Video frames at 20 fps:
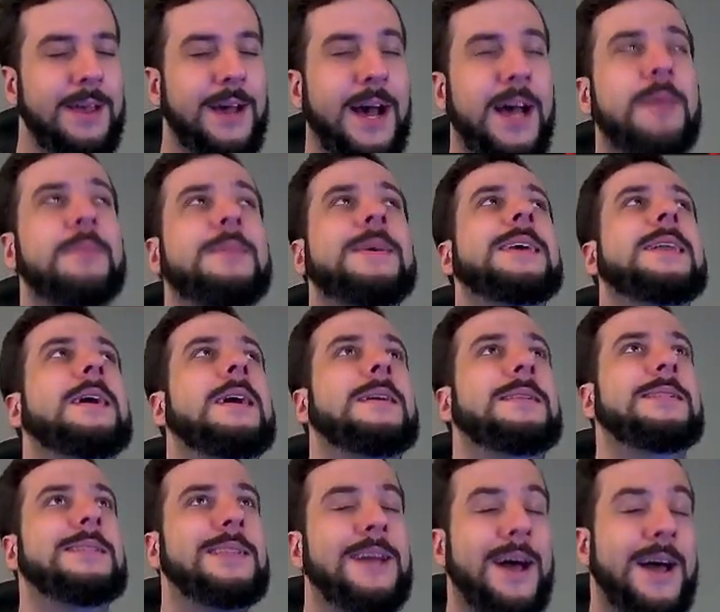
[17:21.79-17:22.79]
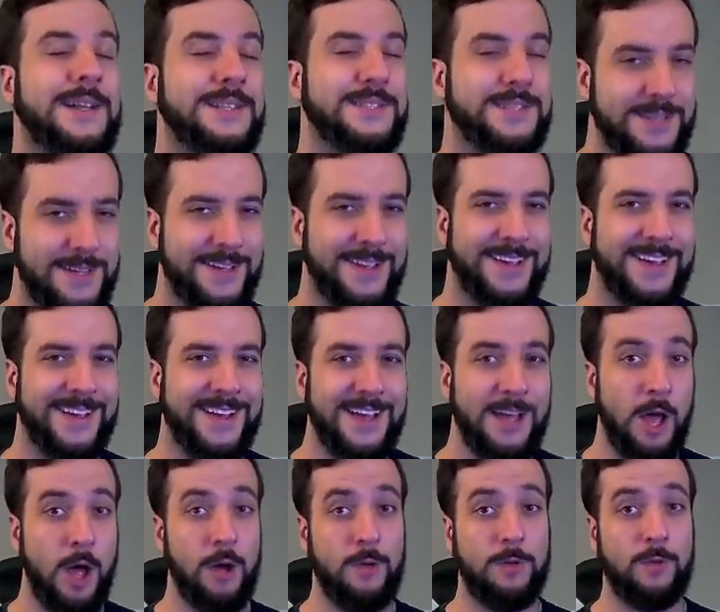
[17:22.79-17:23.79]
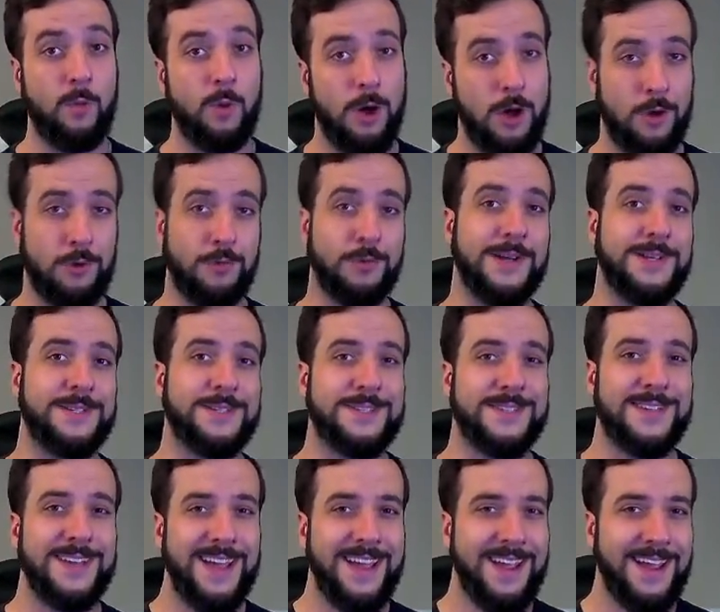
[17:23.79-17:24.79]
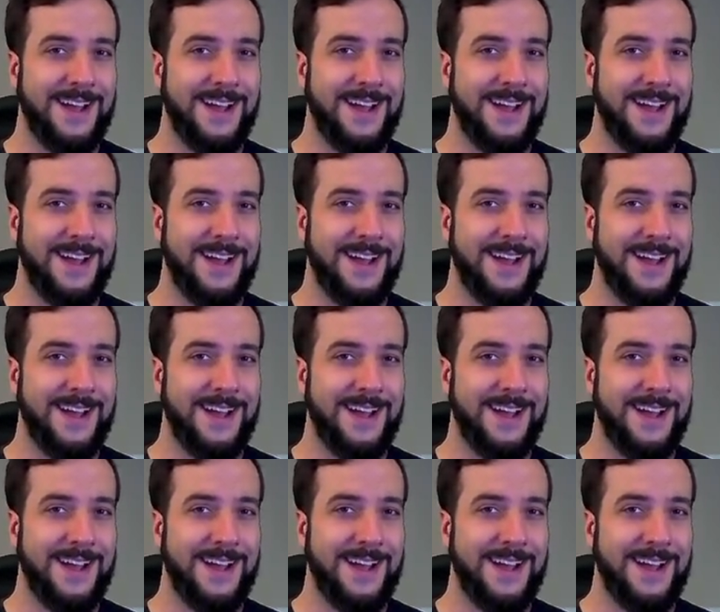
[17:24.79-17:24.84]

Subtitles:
I mean a lot of Walrus.